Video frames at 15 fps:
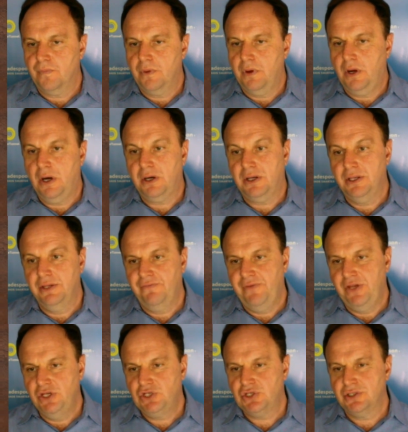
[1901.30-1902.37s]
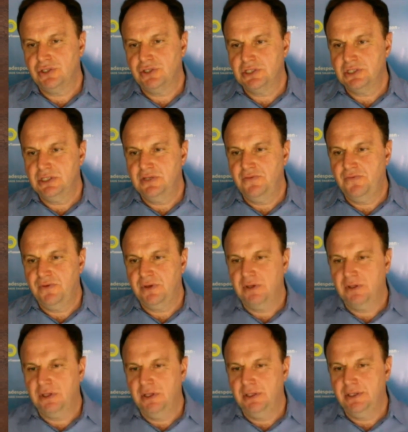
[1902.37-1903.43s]
ARK Innovation
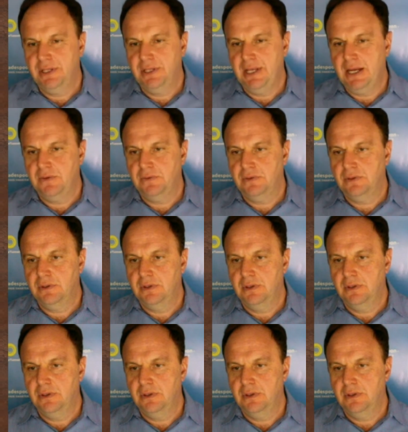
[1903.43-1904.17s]
significantly down.